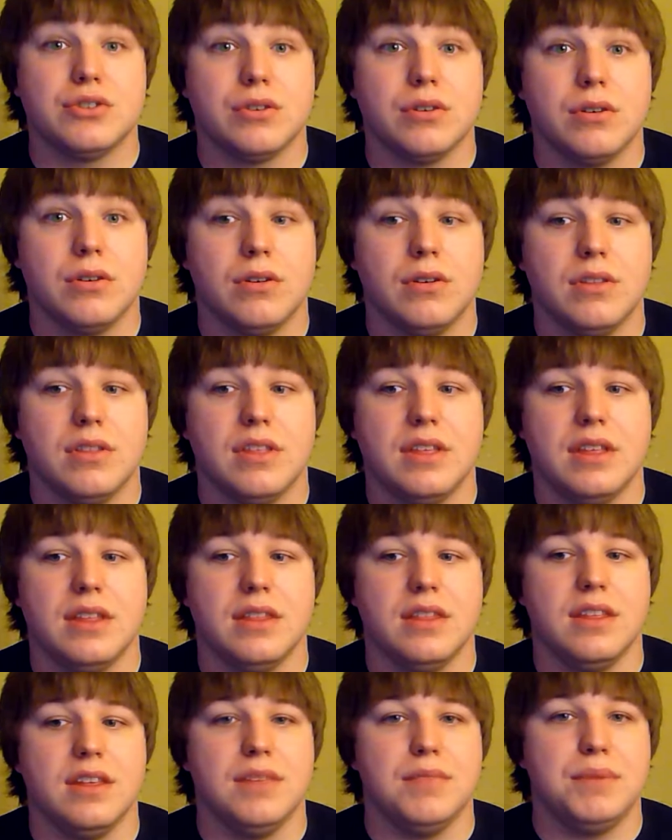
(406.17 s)
Make sure
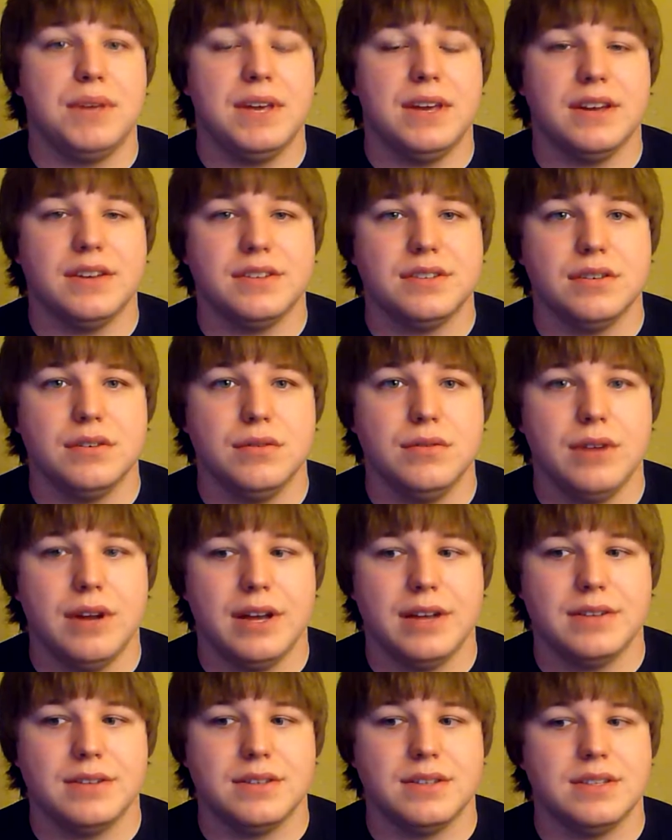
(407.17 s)
that the
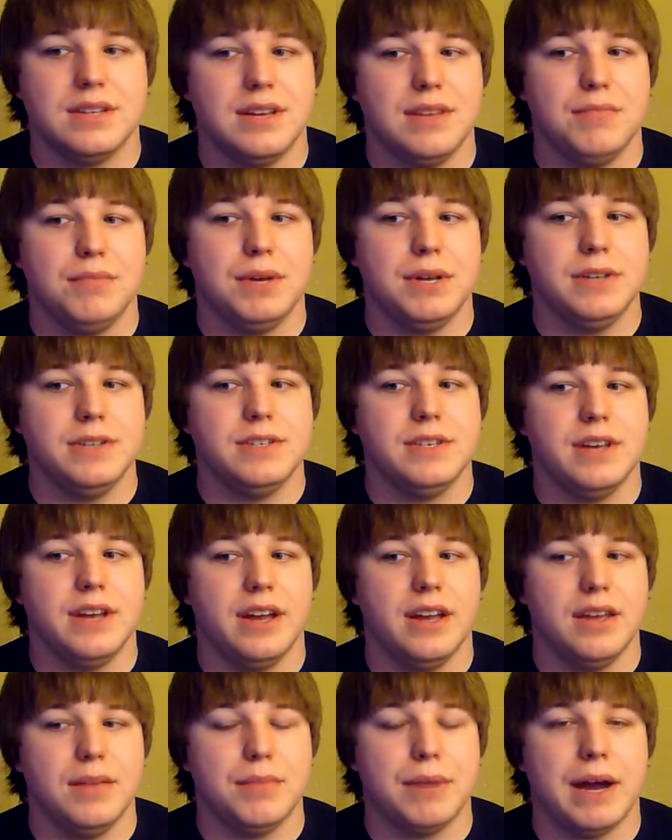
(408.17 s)
PSU has the same
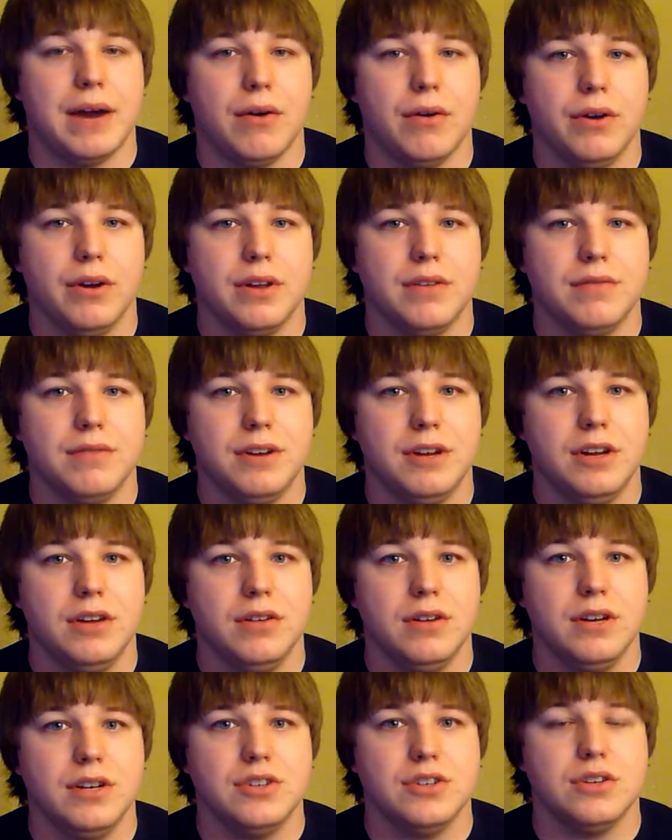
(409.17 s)
PCIe power
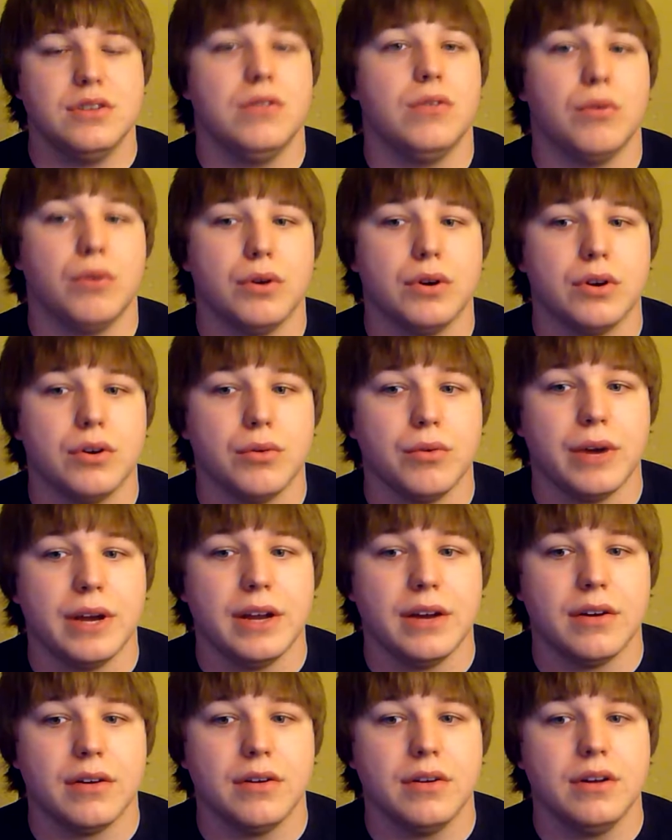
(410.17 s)
configuration or
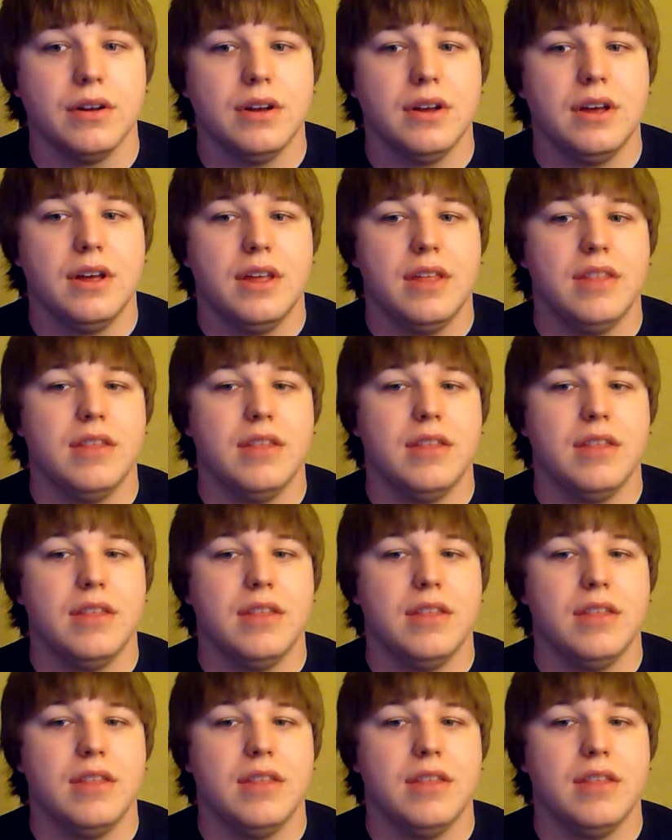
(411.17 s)
greater